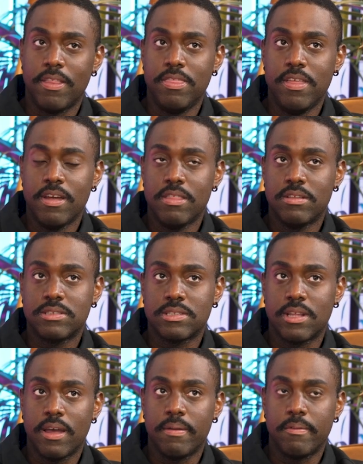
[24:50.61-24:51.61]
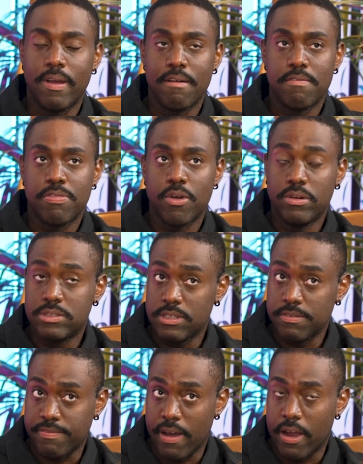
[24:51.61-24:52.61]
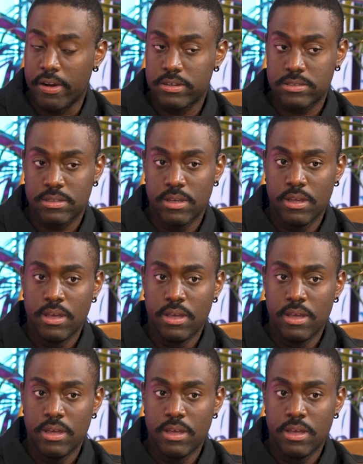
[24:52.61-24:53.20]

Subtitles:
at the end of this night, you have 13 fires.